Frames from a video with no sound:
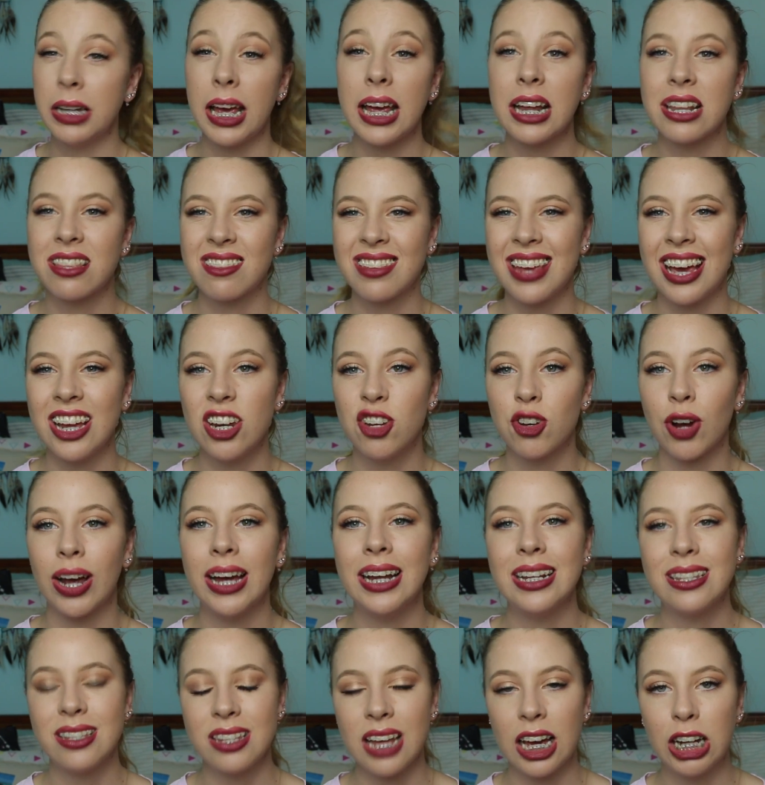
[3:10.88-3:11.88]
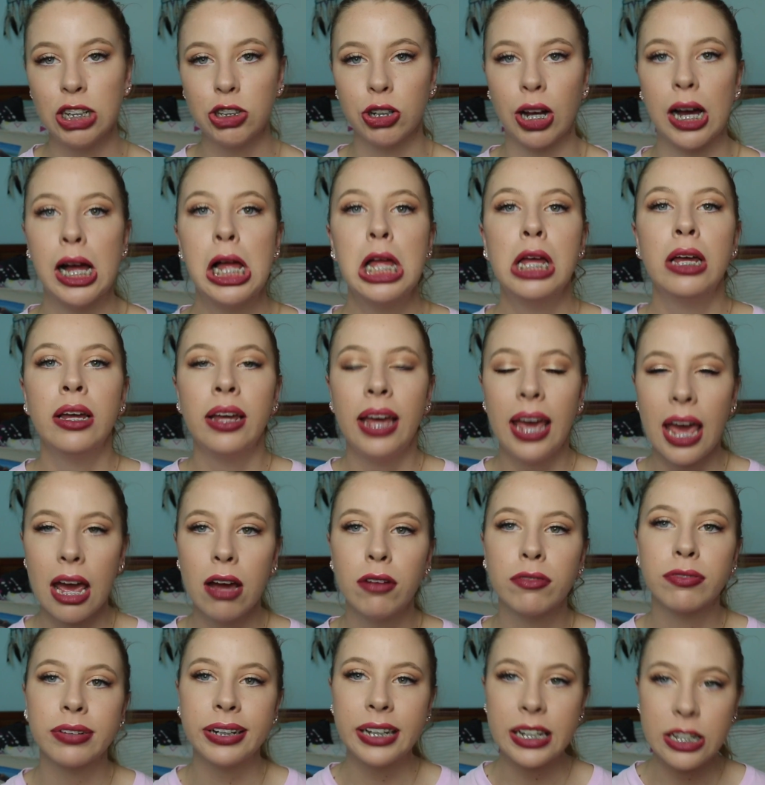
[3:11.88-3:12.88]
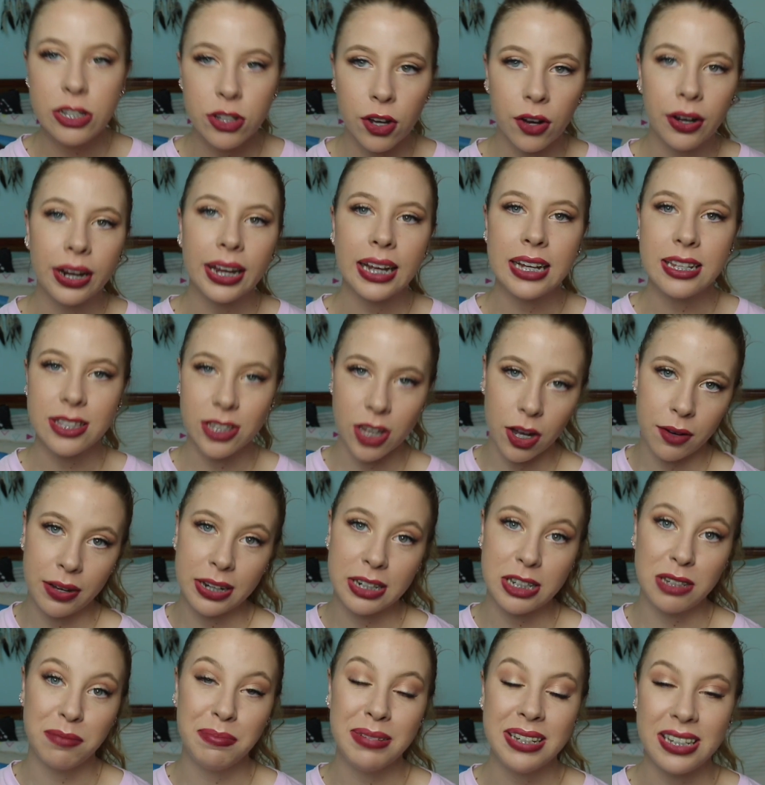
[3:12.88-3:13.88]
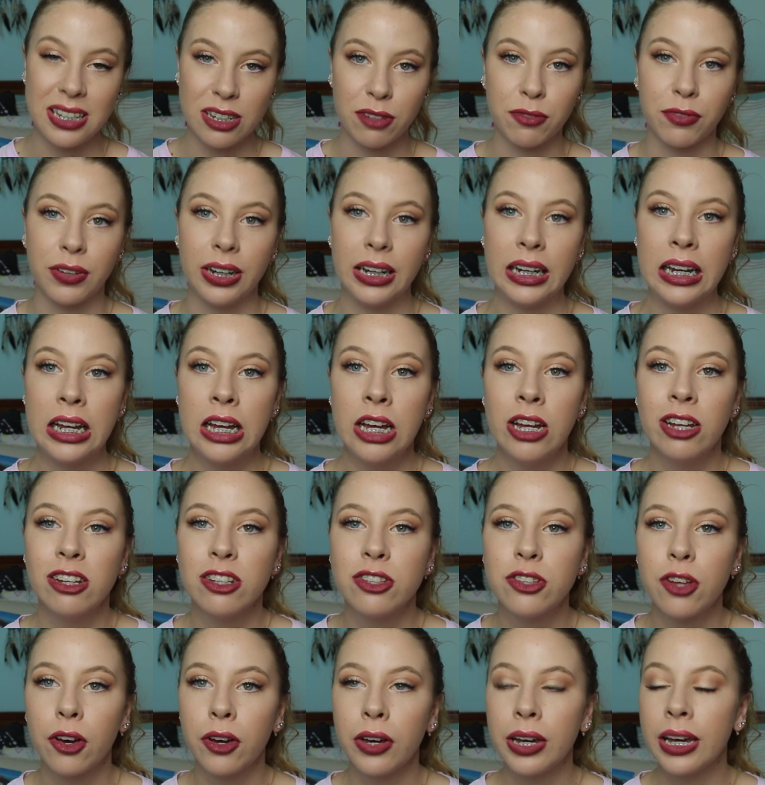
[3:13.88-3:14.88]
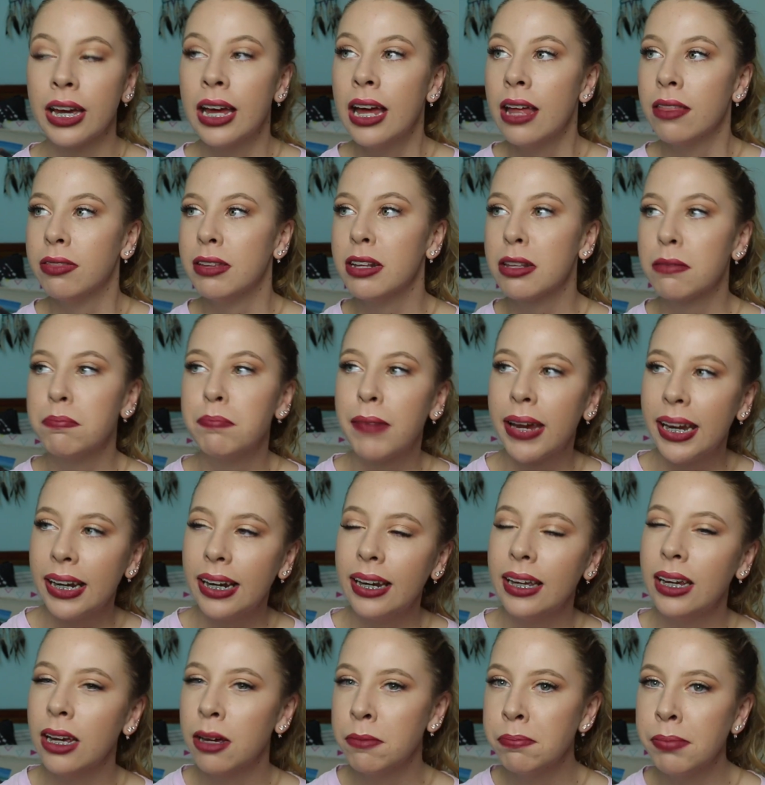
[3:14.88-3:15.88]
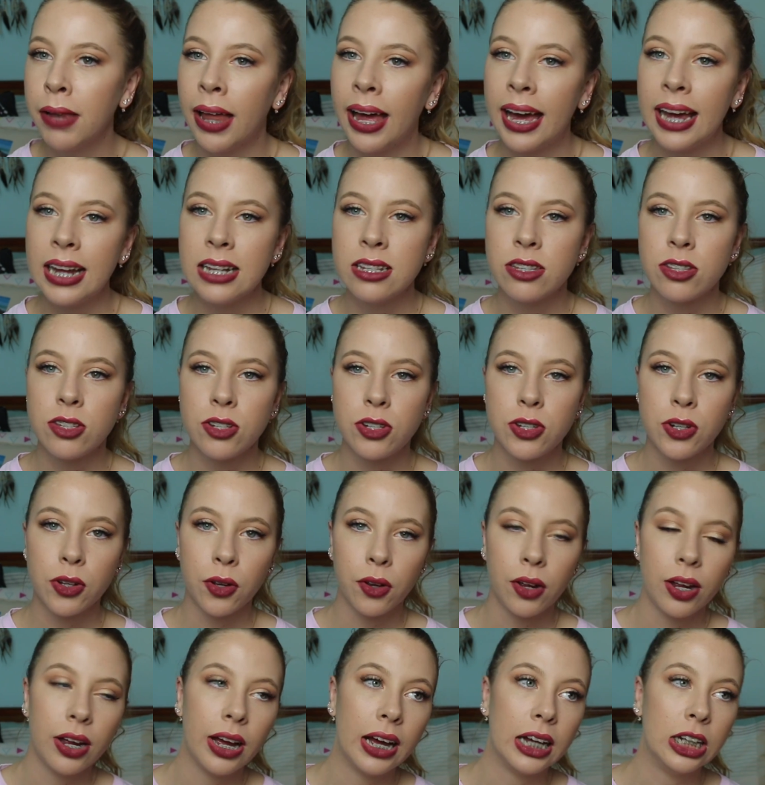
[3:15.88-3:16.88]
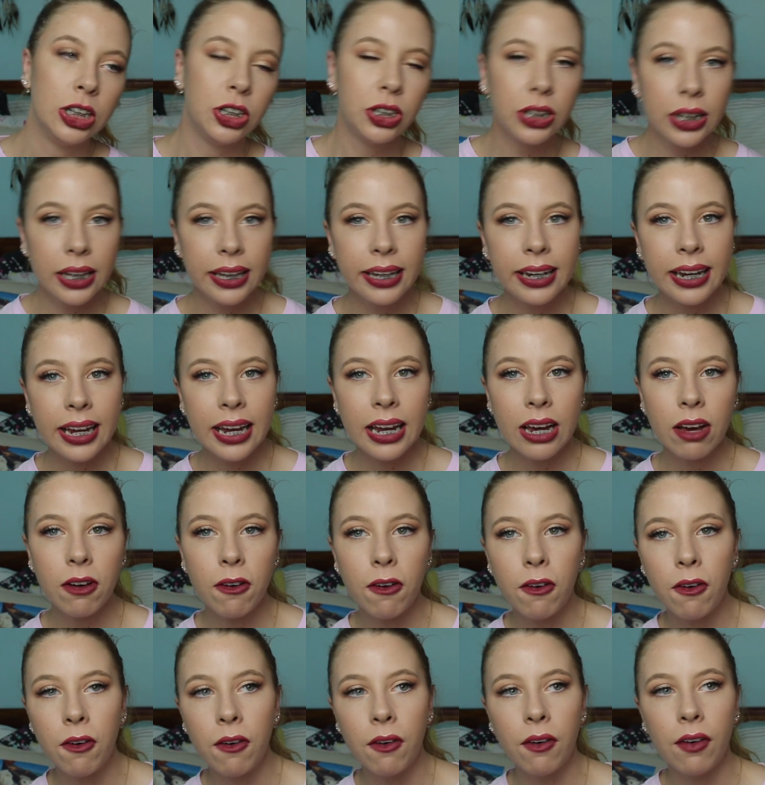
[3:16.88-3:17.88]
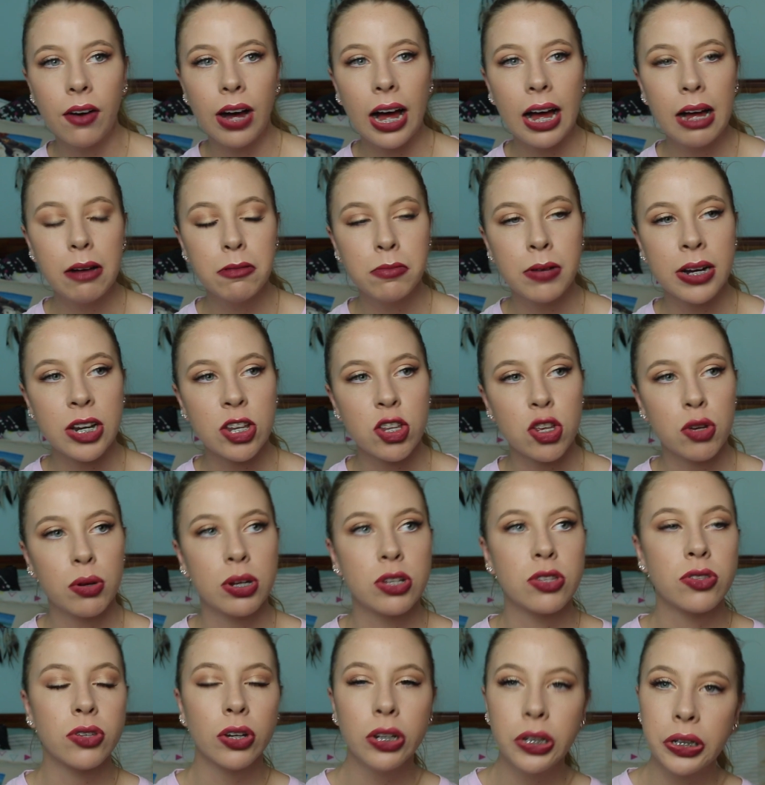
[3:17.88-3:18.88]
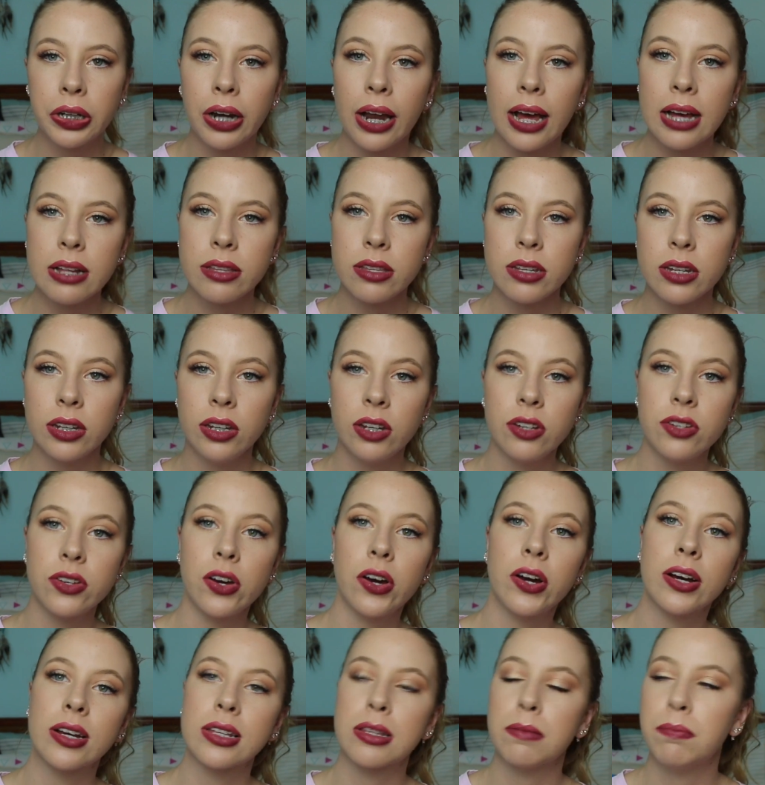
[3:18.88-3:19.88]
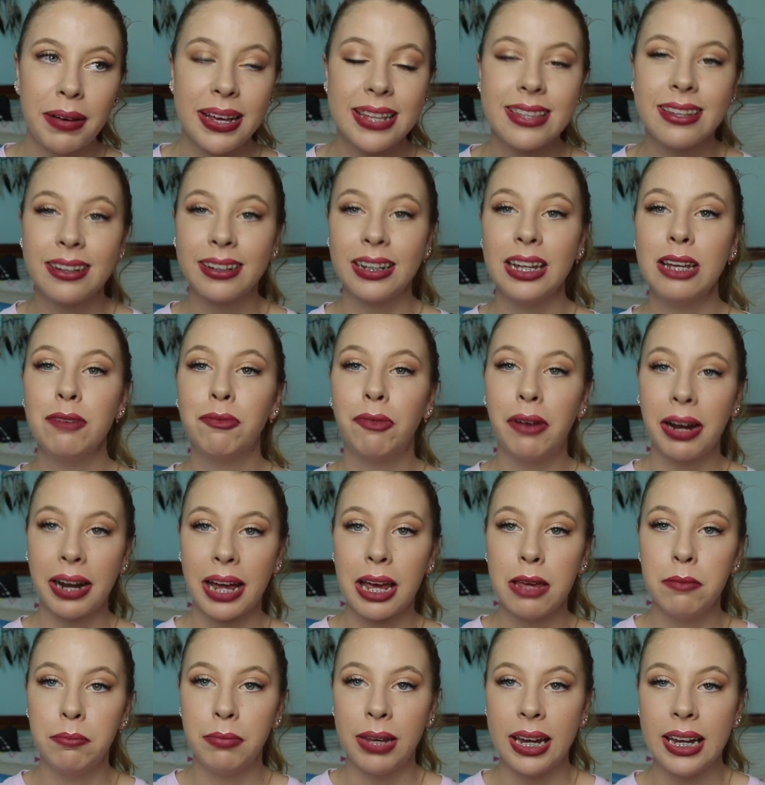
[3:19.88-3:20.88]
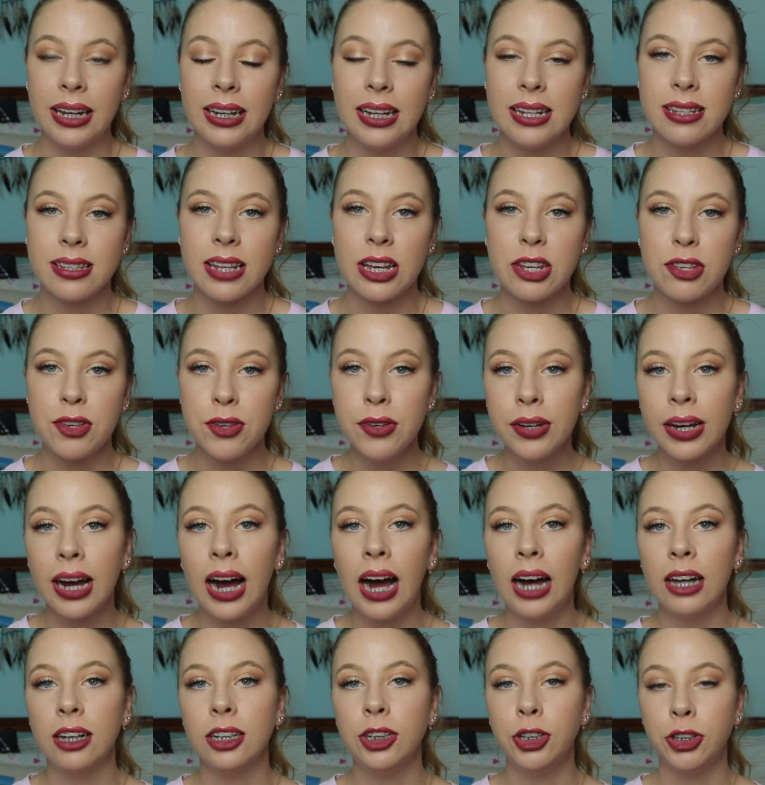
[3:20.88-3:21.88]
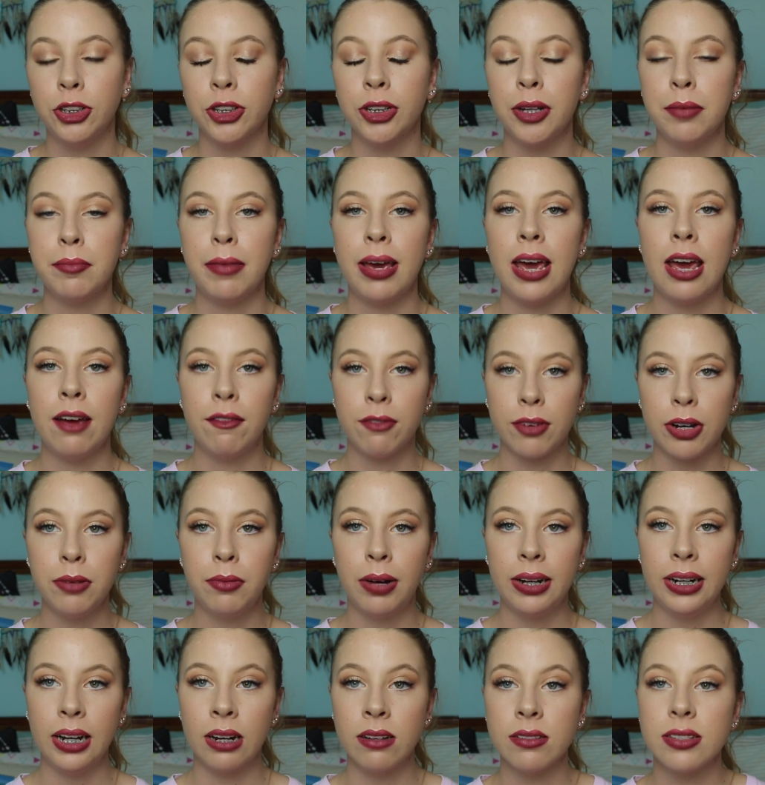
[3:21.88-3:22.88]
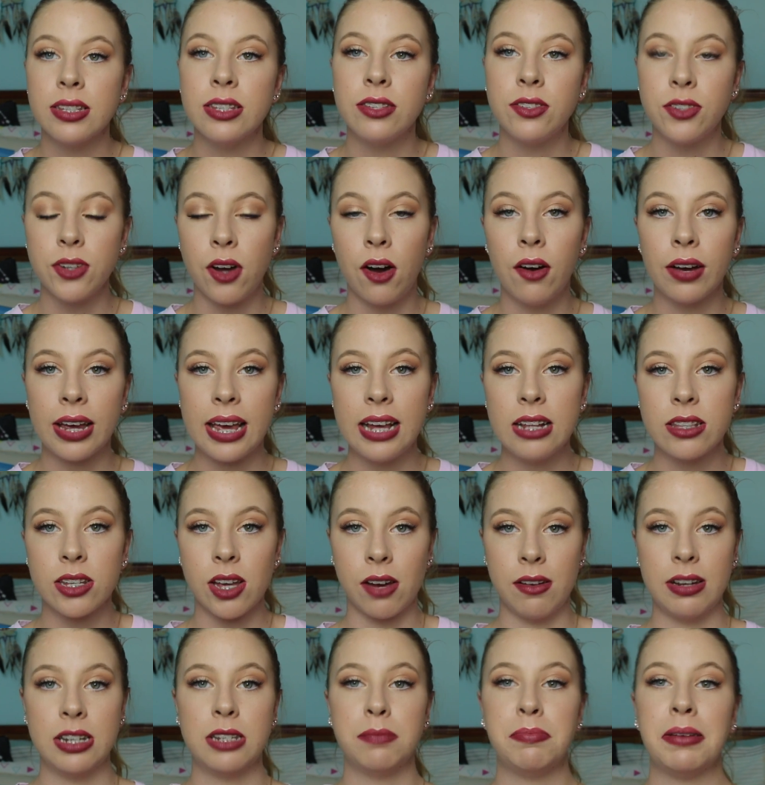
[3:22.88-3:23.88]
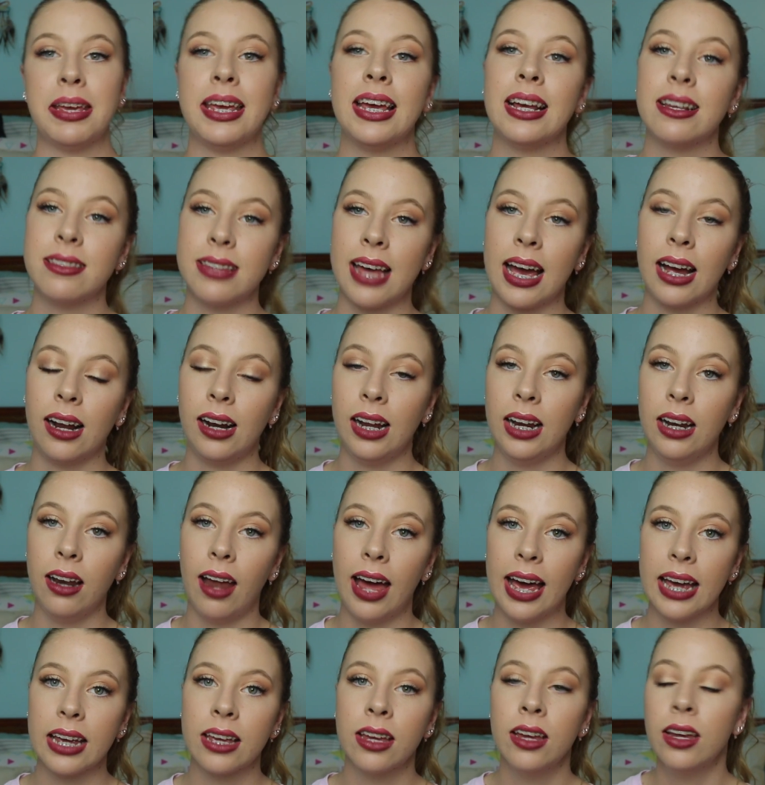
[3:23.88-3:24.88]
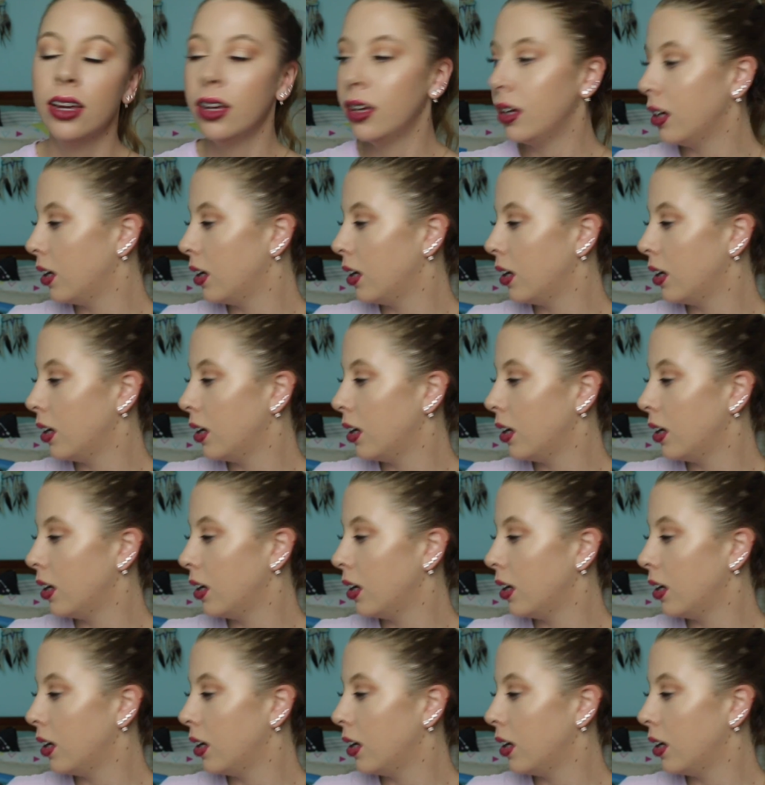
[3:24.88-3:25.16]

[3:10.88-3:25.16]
etc, etc. Every dog is going to be different. So this mainly applies to agility, or when you're socializing your dogs. Basically what I mean is that you can't assume everyone else's dog is going to be exactly like